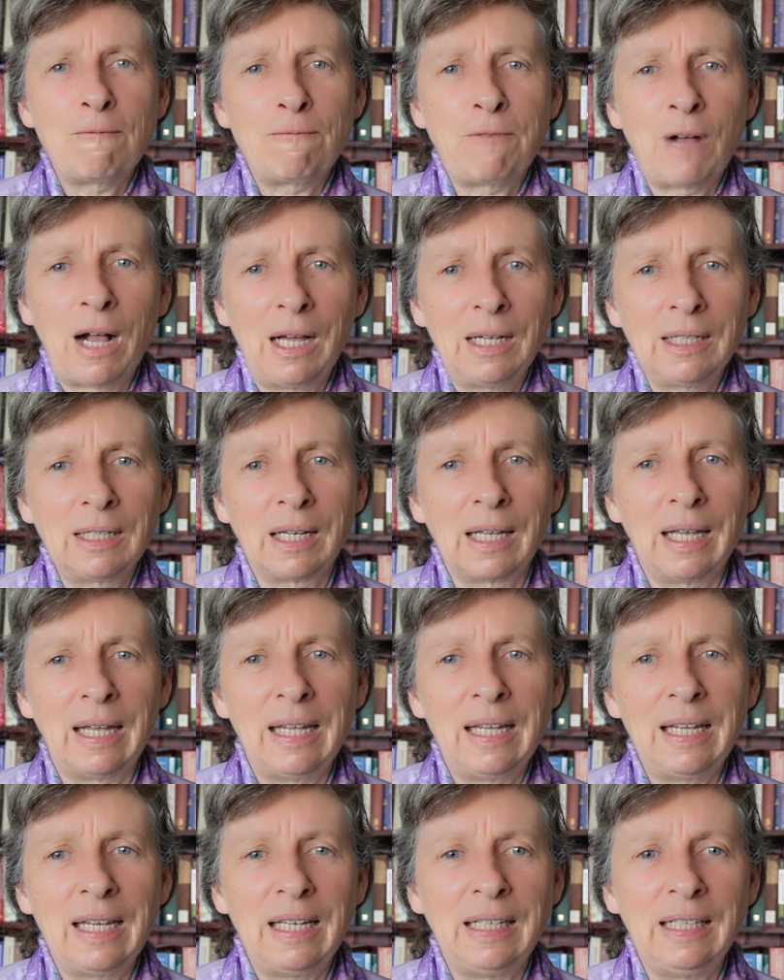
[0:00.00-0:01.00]

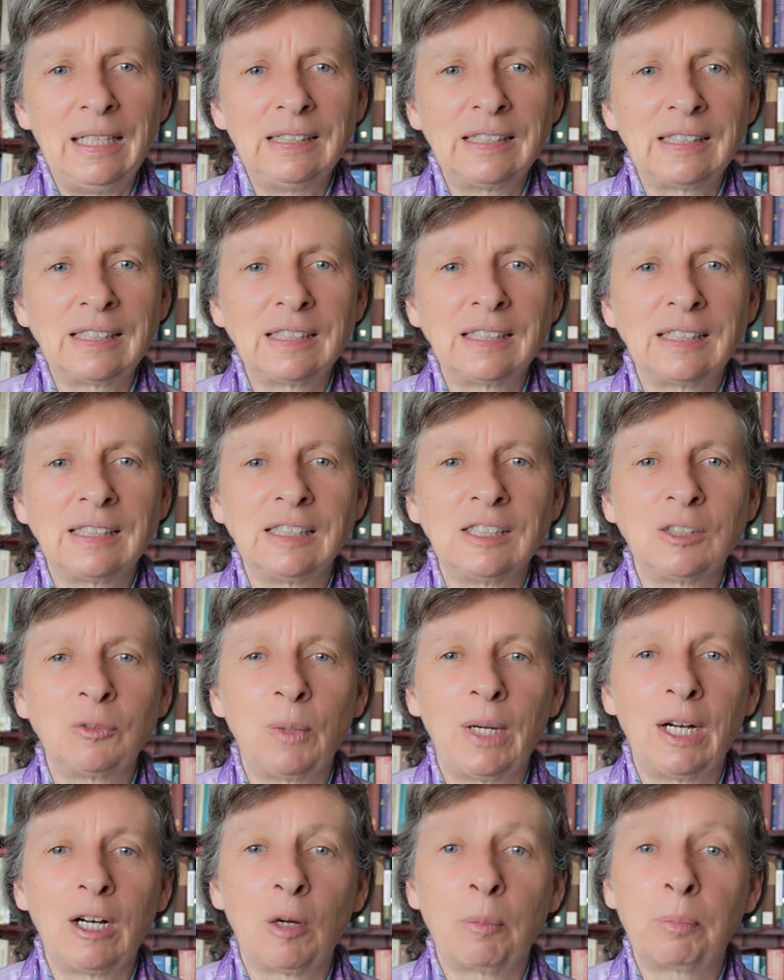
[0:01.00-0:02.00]
Finally, in instances
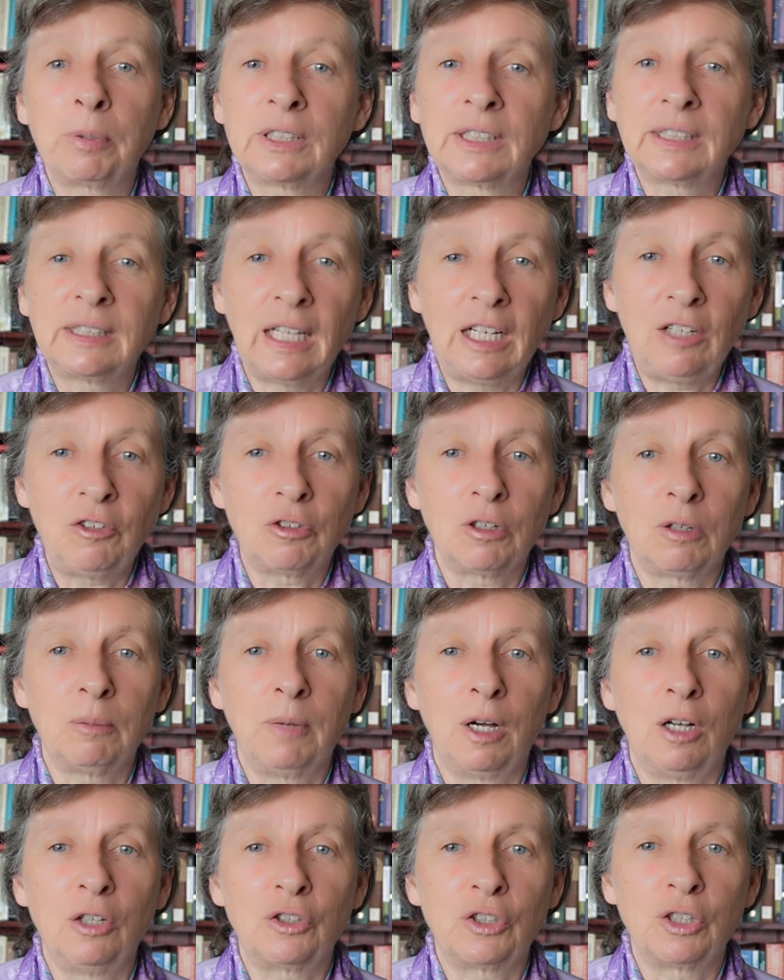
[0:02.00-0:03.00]
where a procedural
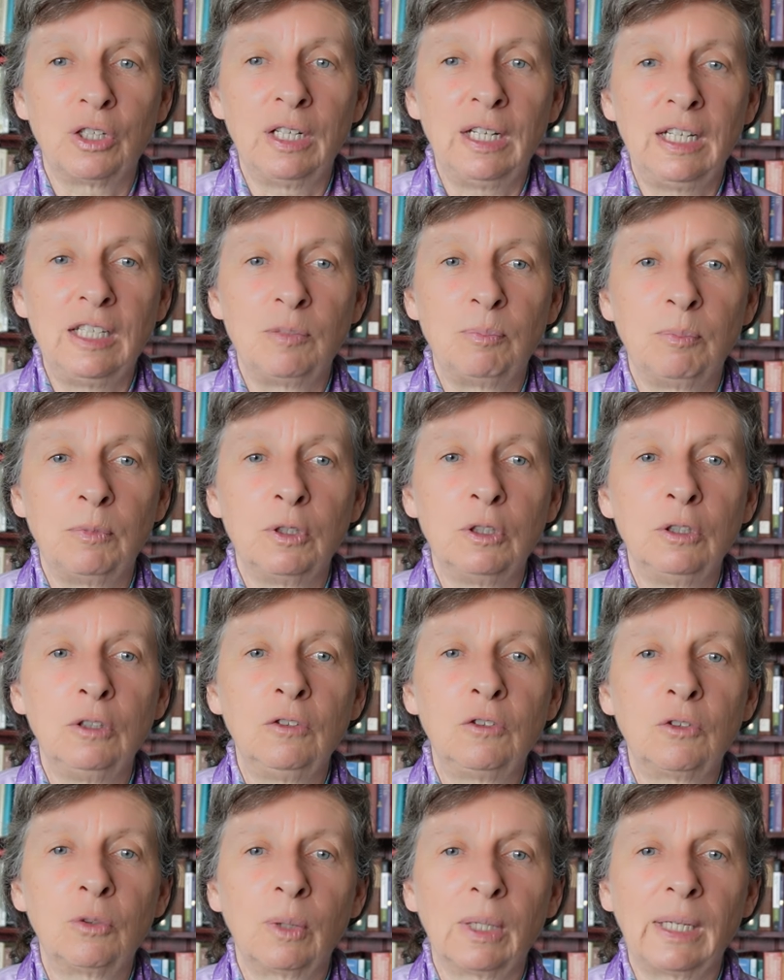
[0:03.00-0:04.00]
motion is
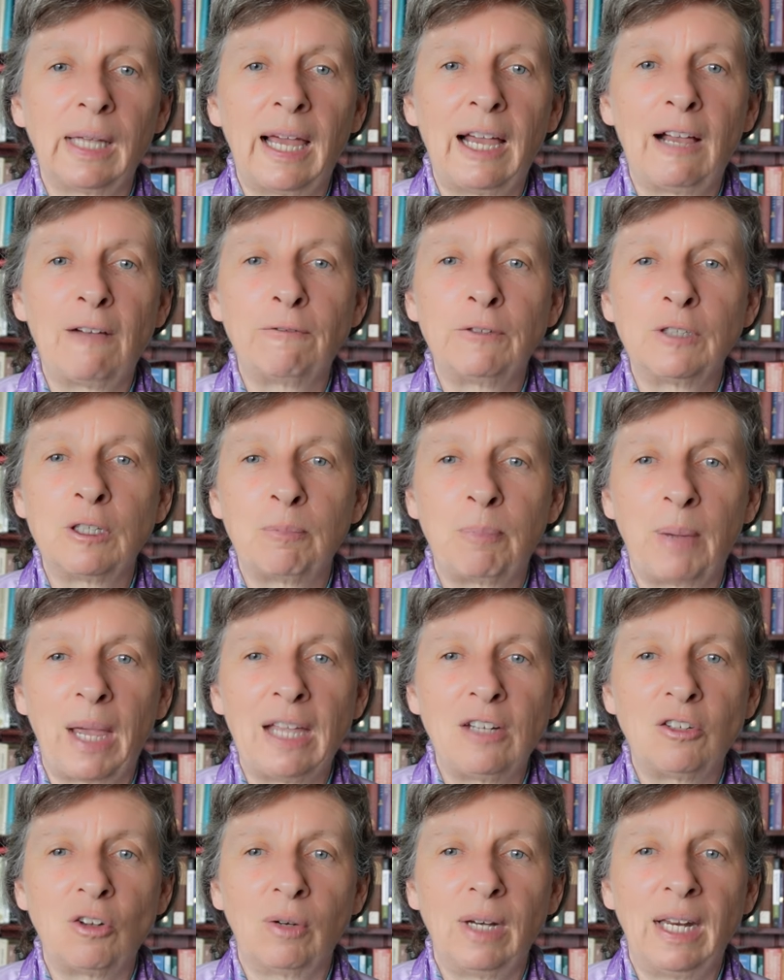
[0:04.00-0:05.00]
moved to allow for
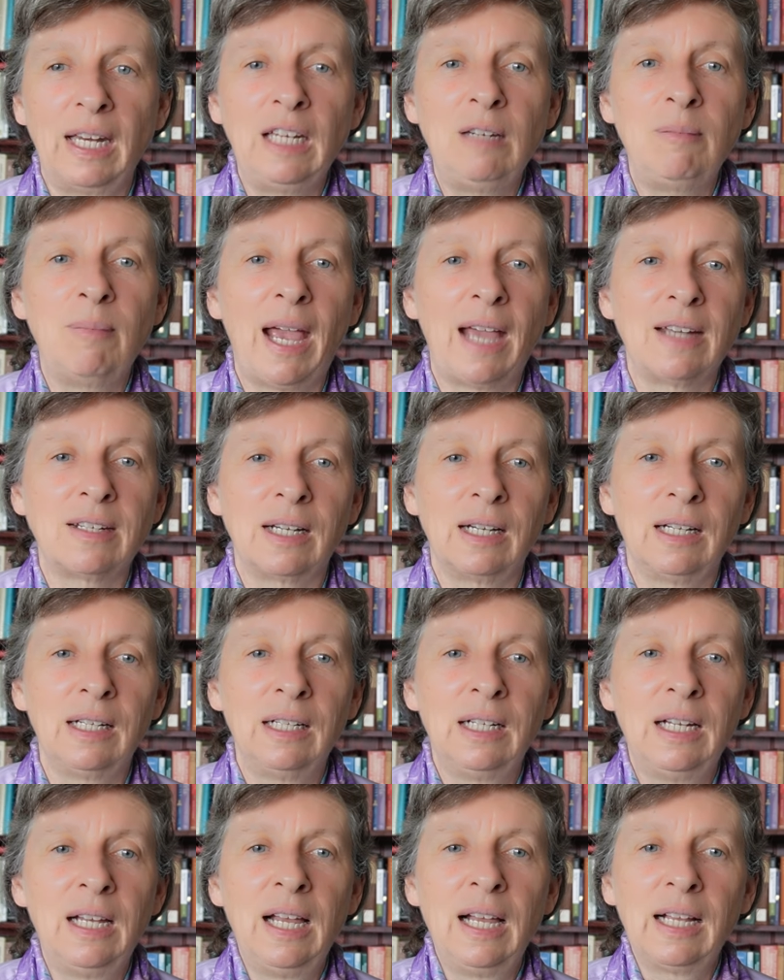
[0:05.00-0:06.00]
debate on any matter
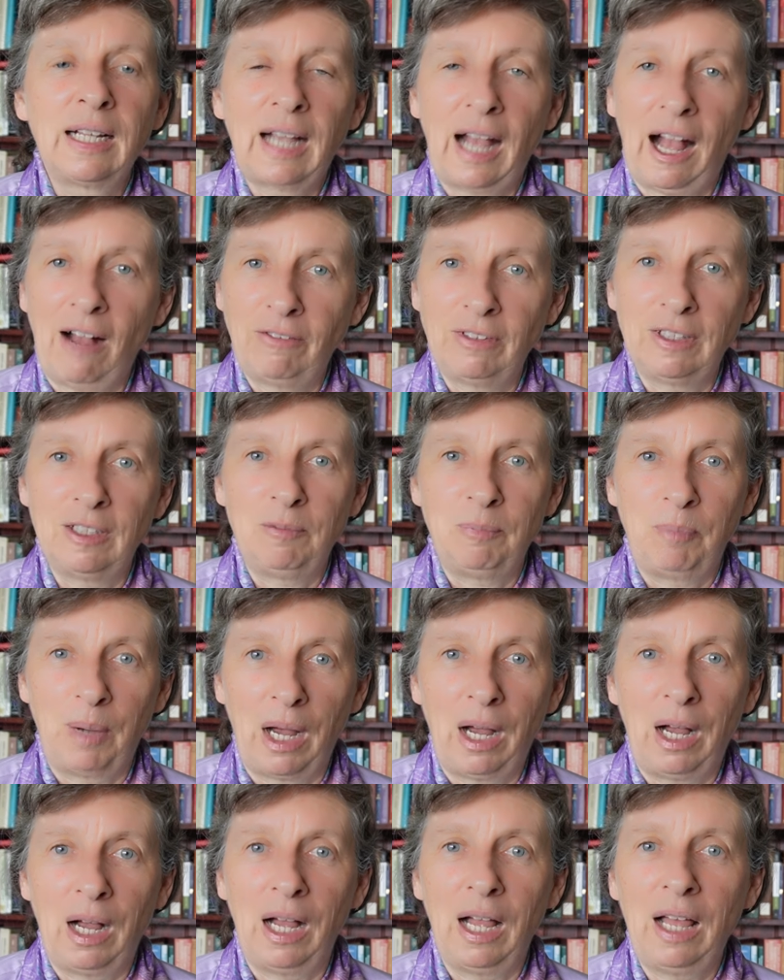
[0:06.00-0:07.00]
covered
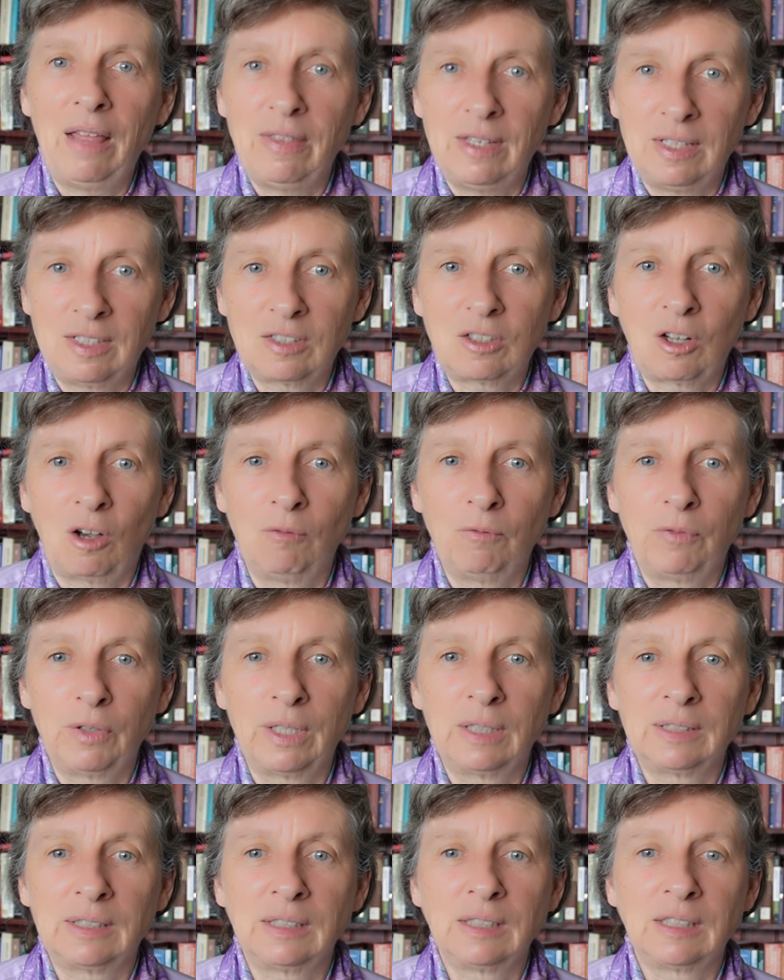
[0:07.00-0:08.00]
by this
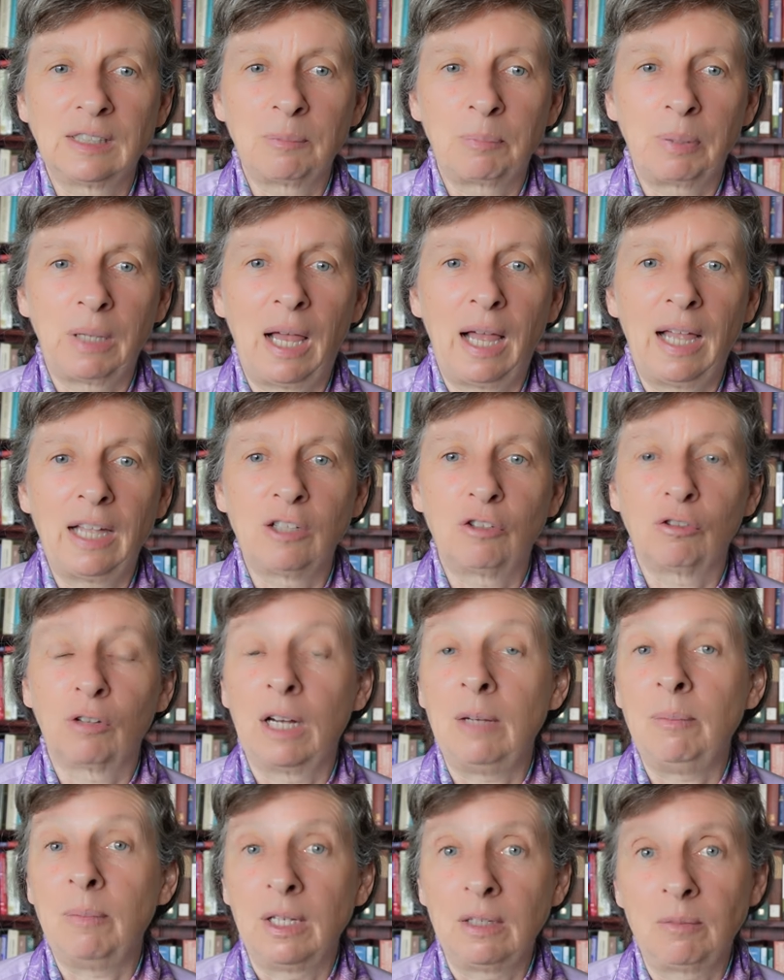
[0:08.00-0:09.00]
confidence and supply
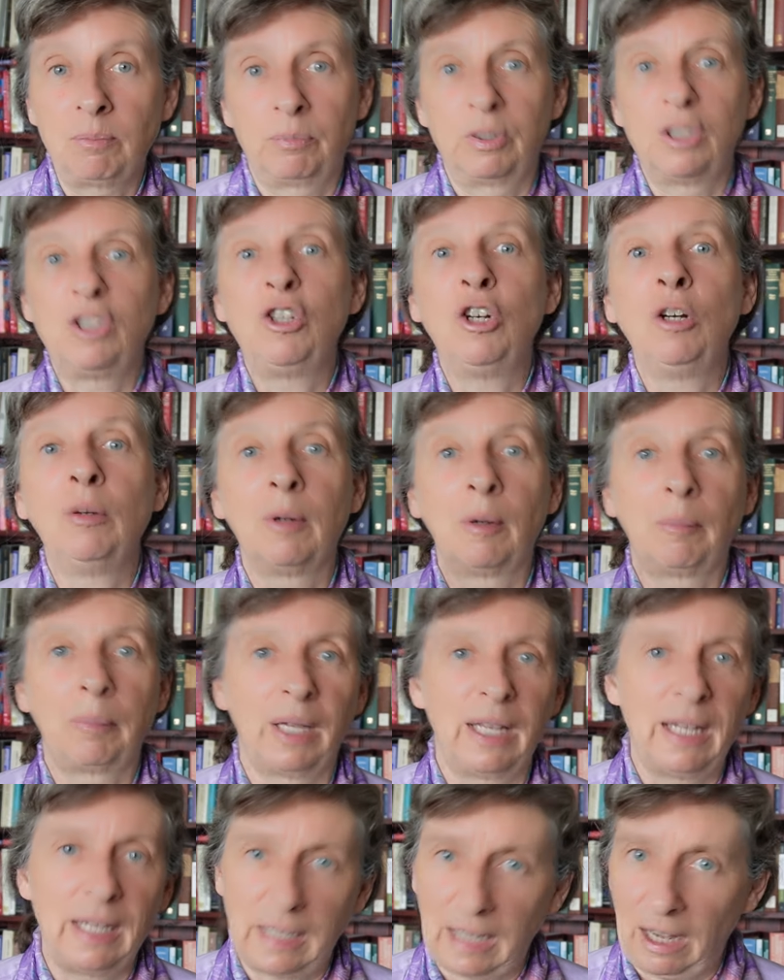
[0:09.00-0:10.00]
agreement,
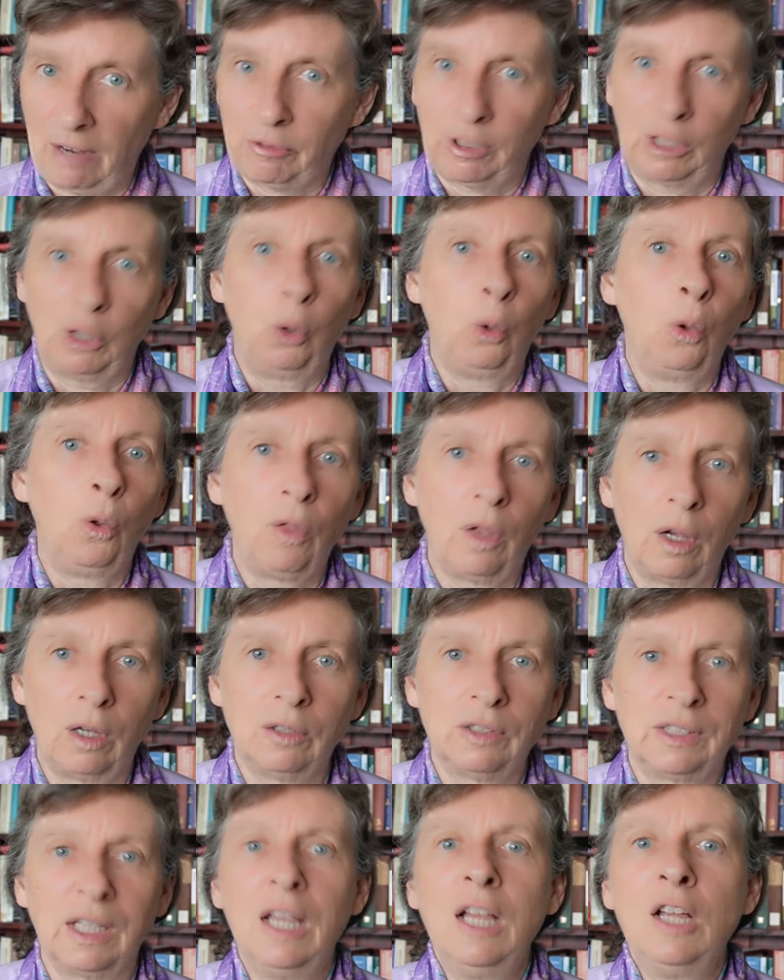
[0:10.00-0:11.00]
presumably covering all
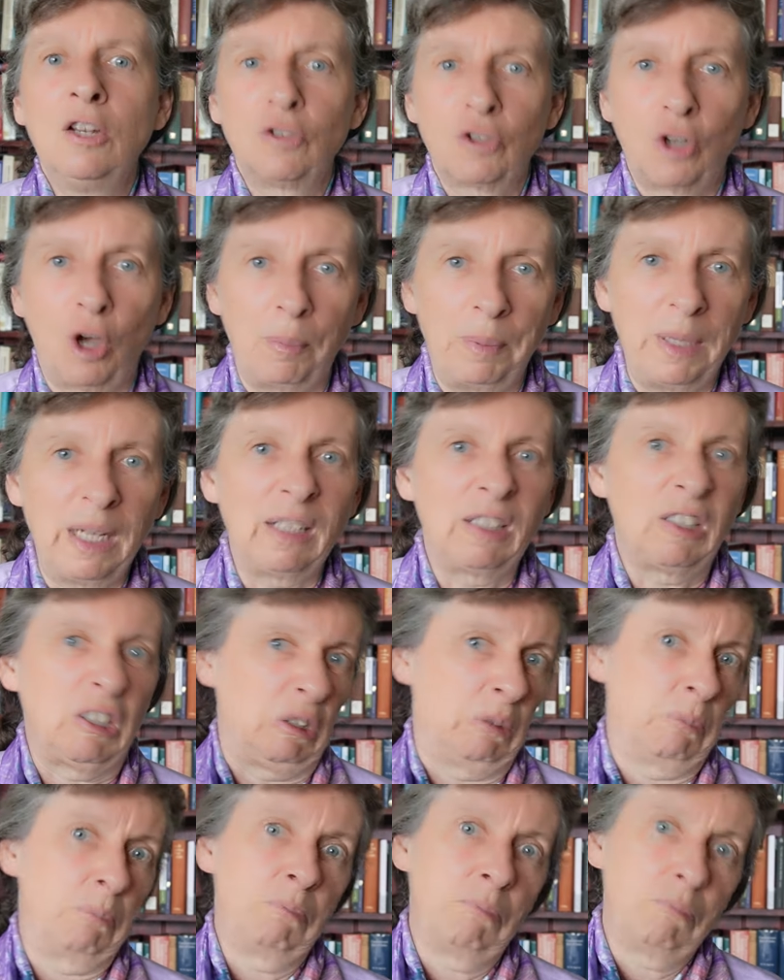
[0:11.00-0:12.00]
those topics